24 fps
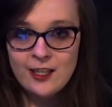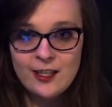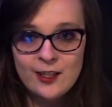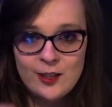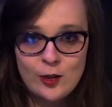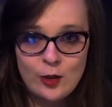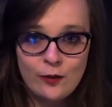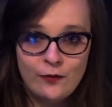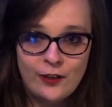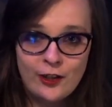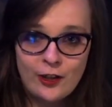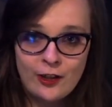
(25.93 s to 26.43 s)

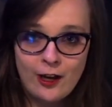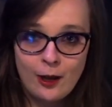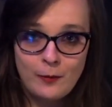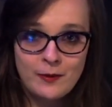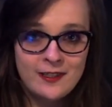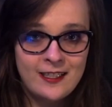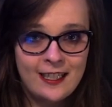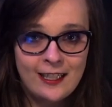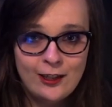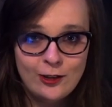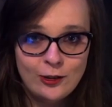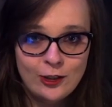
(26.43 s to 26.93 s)
So I figured I would
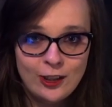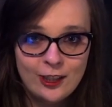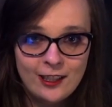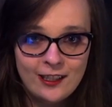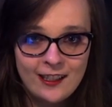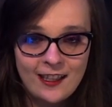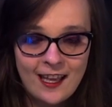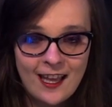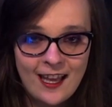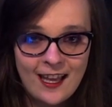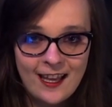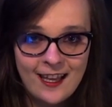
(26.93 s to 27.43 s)
take a look
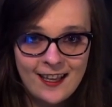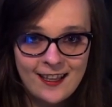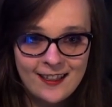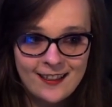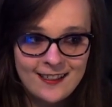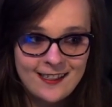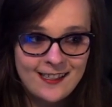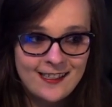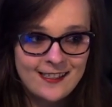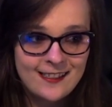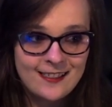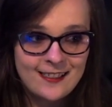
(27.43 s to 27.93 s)

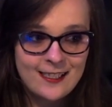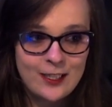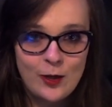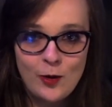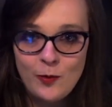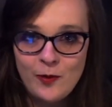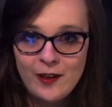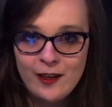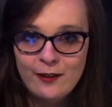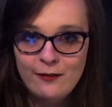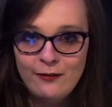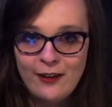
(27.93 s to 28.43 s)
and see what
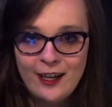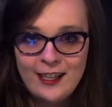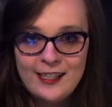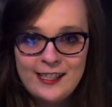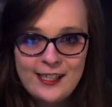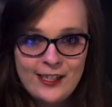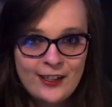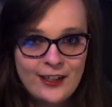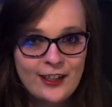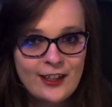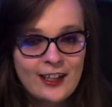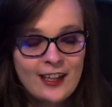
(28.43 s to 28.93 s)
we can find
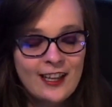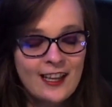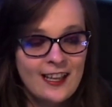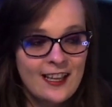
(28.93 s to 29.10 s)
here.